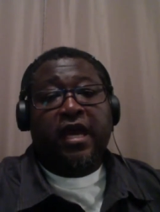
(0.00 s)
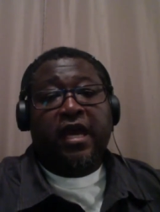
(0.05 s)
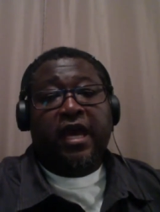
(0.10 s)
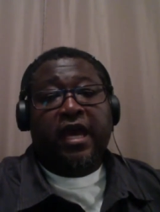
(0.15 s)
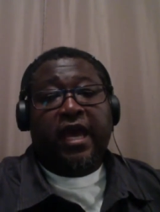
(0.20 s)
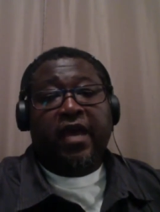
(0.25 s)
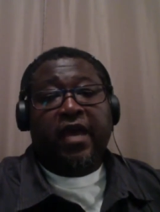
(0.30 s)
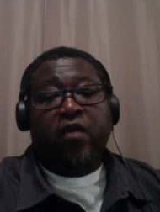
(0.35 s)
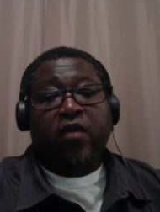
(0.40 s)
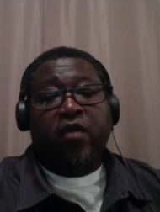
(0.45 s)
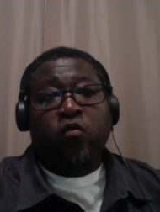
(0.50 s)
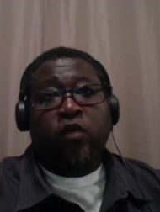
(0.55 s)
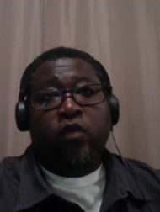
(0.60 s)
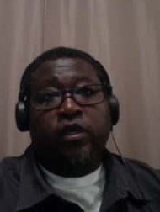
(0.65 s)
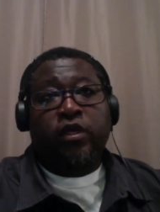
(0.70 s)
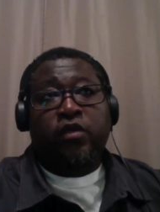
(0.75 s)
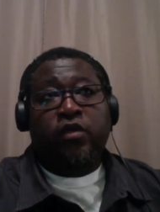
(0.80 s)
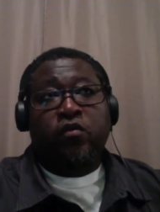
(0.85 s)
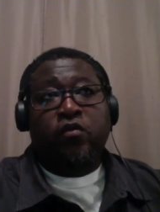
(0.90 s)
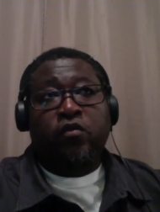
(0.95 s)
And
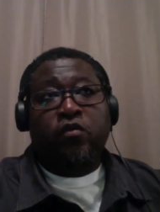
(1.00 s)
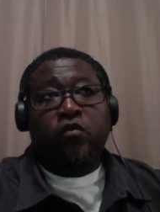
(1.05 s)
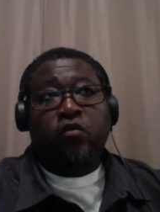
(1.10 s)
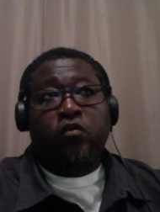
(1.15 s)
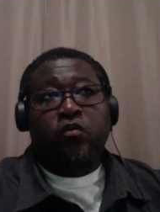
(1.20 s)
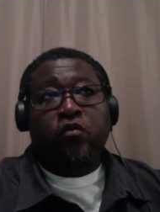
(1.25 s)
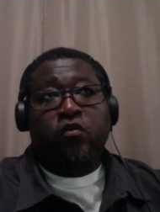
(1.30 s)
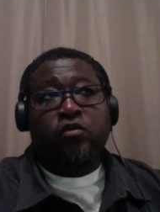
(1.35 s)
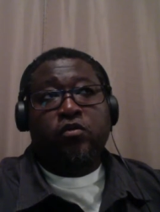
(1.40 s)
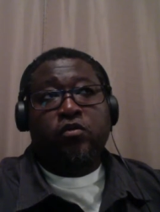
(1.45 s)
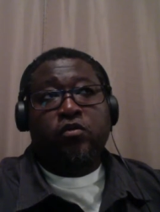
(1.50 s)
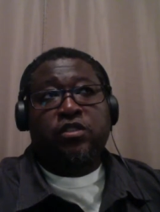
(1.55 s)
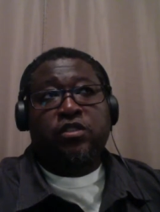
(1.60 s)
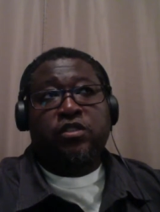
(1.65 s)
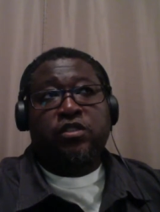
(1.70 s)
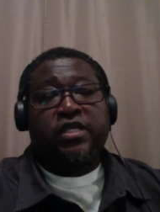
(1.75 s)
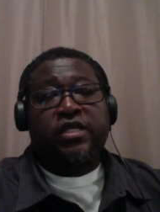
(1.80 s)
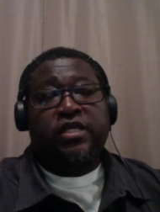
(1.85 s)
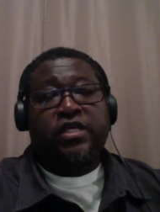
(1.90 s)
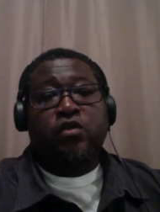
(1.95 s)
when you
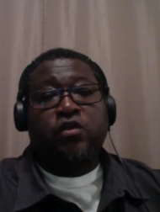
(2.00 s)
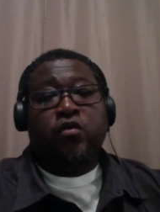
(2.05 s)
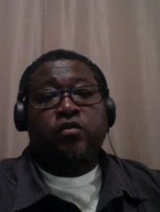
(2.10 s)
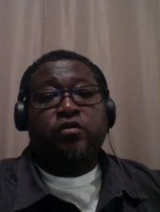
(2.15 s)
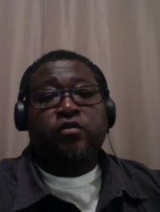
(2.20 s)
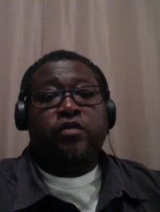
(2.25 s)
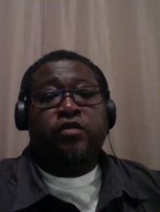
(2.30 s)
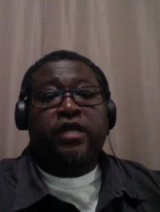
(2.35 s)
see certain